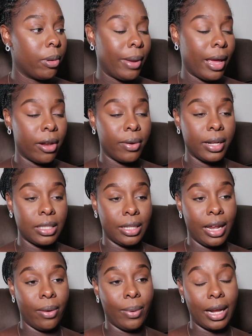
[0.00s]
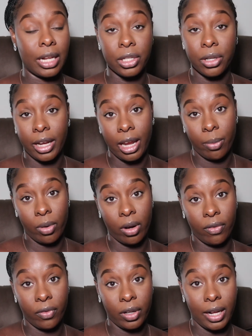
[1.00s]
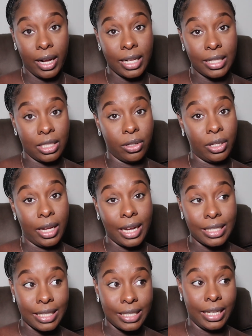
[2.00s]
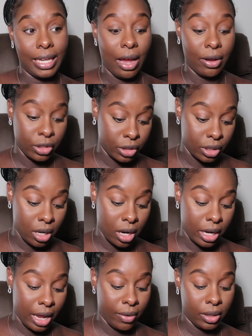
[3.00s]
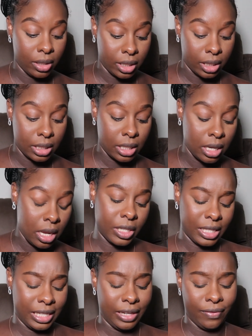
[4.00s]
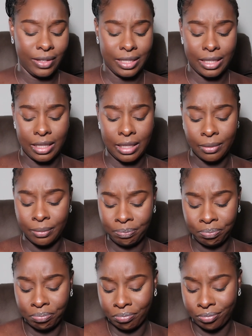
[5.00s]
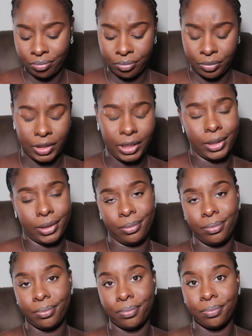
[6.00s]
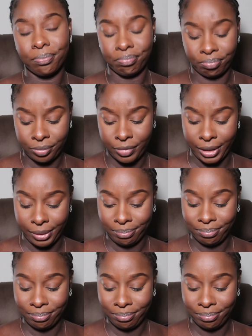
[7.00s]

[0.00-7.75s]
battery so that way I can turn the camera on for you guys, so you guys can see how it turns on, how it looks, to see if it's, you know, yeah.